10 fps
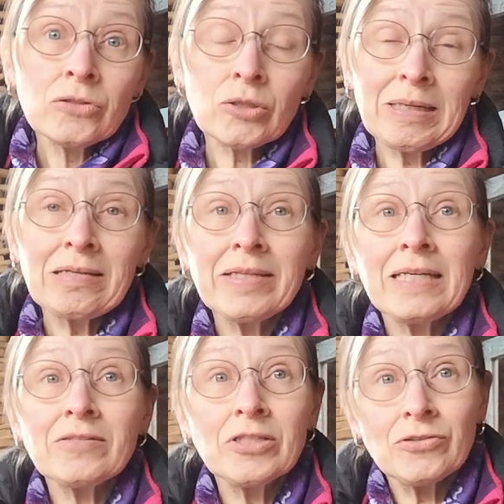doing
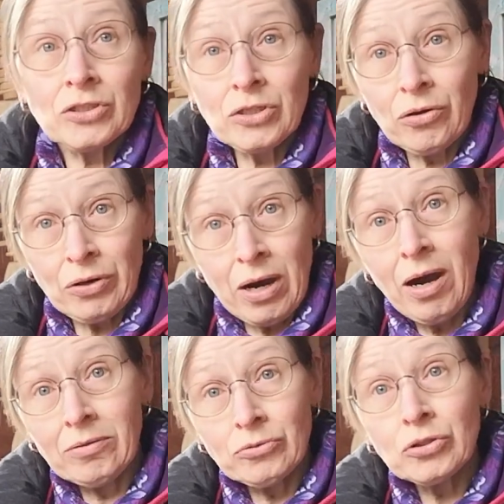things that the dog
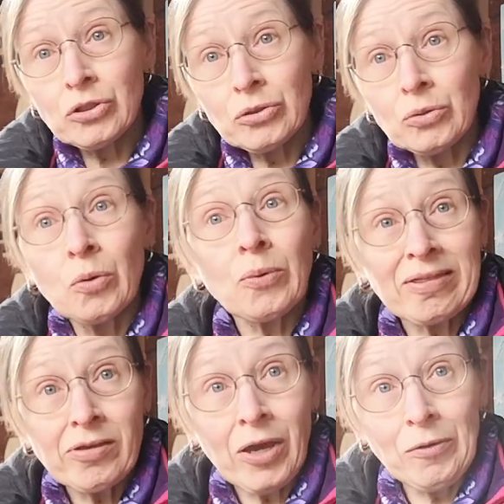can't do
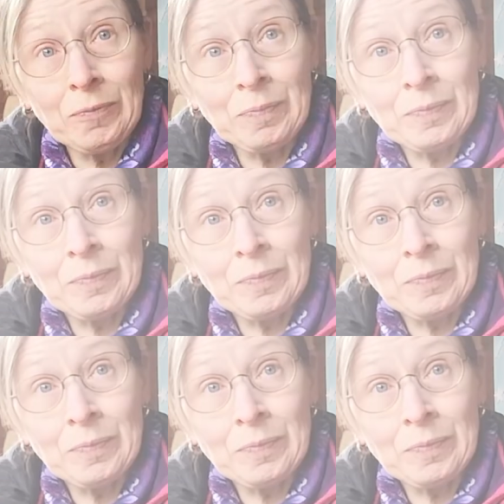with you.